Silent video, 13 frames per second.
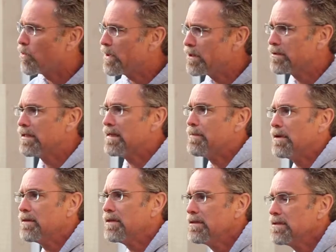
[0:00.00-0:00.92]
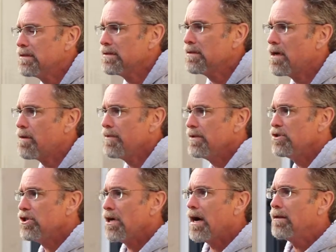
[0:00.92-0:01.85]
The weird thing about this is the
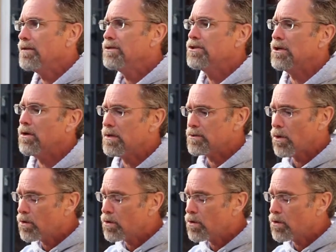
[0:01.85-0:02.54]
geology has